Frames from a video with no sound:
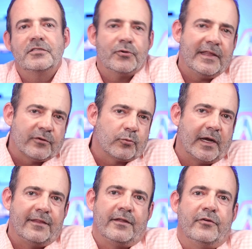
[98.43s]
So either
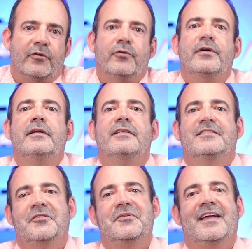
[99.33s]
way that you do it
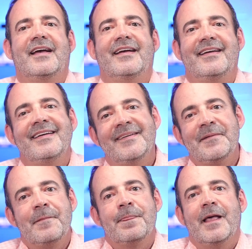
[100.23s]
is okay.
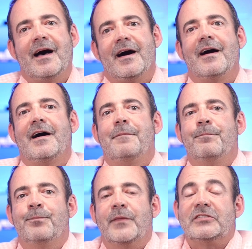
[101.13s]

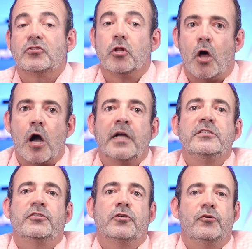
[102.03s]
As long
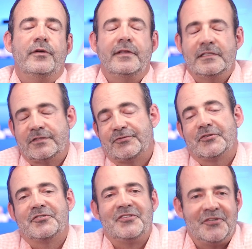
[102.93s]
as you're doing this
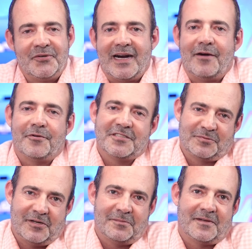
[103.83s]
for 2 hours
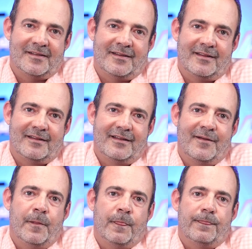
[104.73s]
per month,
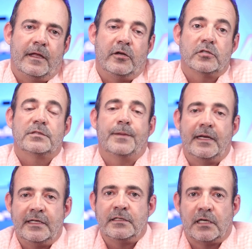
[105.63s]
then you're
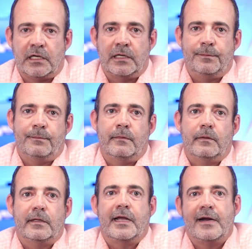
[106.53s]
spending time
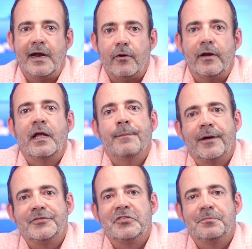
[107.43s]
caring
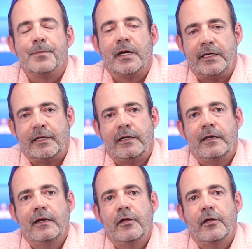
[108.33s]
about your money.